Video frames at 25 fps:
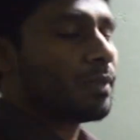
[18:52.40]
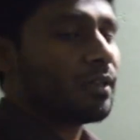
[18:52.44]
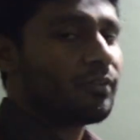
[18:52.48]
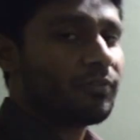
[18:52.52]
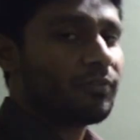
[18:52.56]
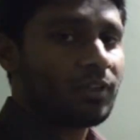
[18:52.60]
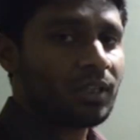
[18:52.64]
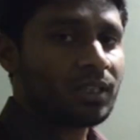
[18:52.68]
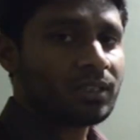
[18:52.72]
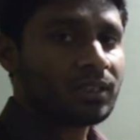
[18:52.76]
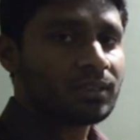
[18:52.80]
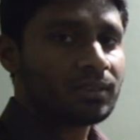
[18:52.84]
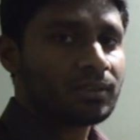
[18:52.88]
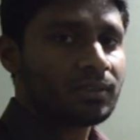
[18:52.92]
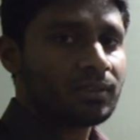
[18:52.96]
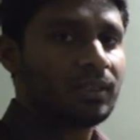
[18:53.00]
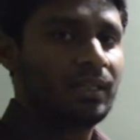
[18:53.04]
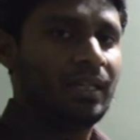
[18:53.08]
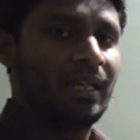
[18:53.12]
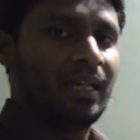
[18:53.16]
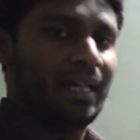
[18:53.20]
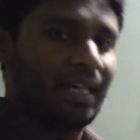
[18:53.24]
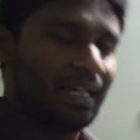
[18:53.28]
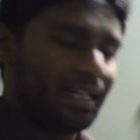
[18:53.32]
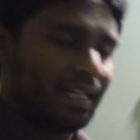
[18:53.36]
of works?
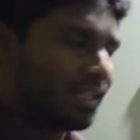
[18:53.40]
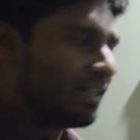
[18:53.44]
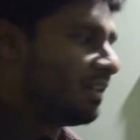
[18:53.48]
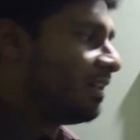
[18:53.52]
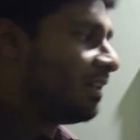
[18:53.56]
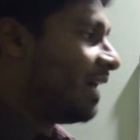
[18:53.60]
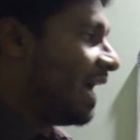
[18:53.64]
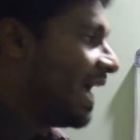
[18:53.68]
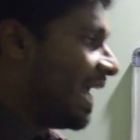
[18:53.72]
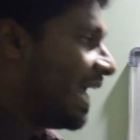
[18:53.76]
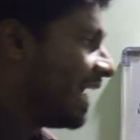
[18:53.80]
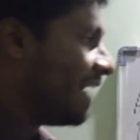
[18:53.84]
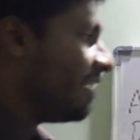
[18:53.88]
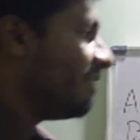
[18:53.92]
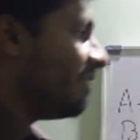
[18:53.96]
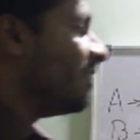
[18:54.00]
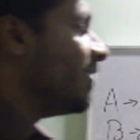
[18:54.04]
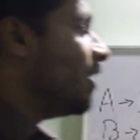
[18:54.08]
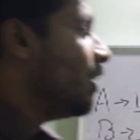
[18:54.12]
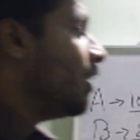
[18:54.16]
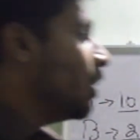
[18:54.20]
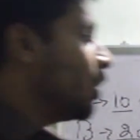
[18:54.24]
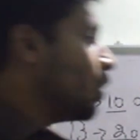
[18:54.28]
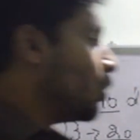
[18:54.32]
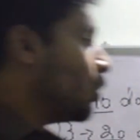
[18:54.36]
Here I have
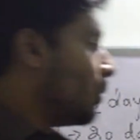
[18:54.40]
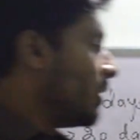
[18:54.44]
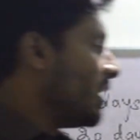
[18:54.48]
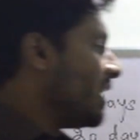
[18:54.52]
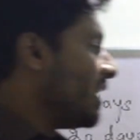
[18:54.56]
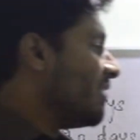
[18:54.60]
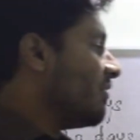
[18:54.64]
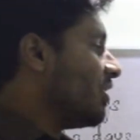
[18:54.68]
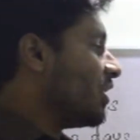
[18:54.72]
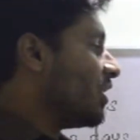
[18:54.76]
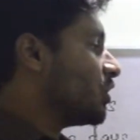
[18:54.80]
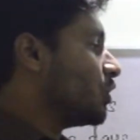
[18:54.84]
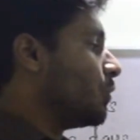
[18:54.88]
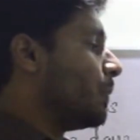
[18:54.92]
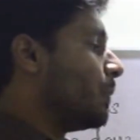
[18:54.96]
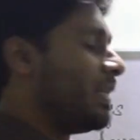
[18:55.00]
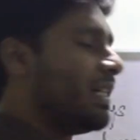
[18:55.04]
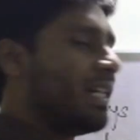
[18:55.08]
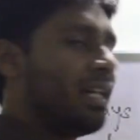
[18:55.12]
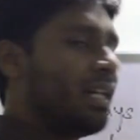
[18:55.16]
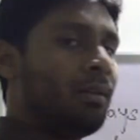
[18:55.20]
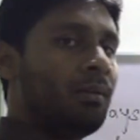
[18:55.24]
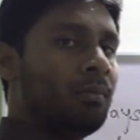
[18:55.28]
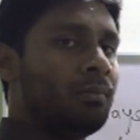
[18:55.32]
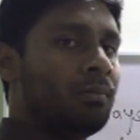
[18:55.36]
20 works to be
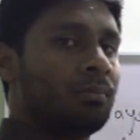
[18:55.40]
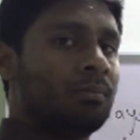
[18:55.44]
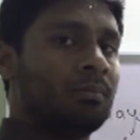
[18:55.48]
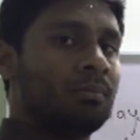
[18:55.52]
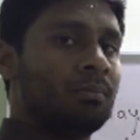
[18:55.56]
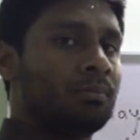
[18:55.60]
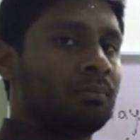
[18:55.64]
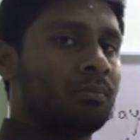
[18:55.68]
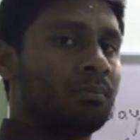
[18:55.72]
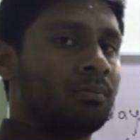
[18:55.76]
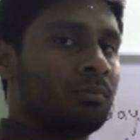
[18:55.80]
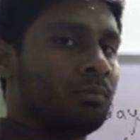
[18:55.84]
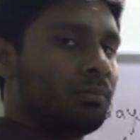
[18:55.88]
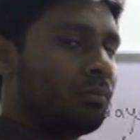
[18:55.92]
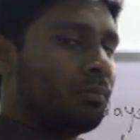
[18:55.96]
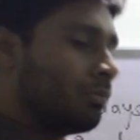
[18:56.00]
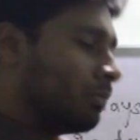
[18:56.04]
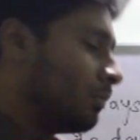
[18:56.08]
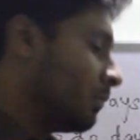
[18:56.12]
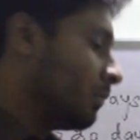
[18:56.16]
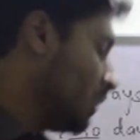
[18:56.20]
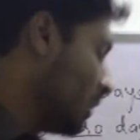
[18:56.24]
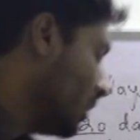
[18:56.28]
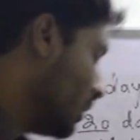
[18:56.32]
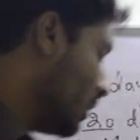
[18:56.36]
done.
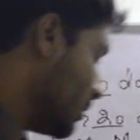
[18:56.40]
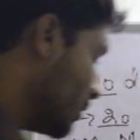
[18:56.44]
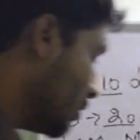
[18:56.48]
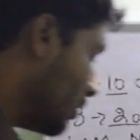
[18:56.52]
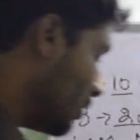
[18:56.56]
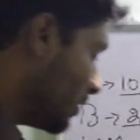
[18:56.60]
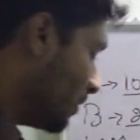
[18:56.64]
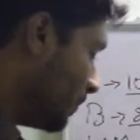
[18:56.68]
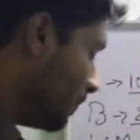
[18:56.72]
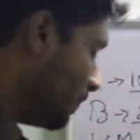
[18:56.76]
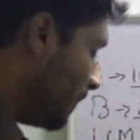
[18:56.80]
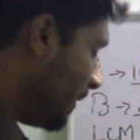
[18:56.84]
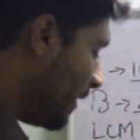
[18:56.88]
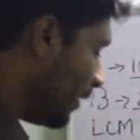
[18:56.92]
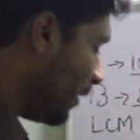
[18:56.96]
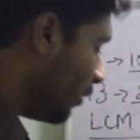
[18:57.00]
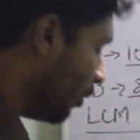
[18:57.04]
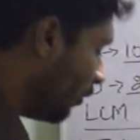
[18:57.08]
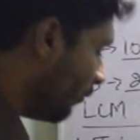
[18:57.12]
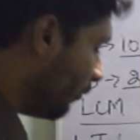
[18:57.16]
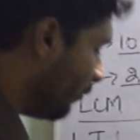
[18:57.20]
So simply go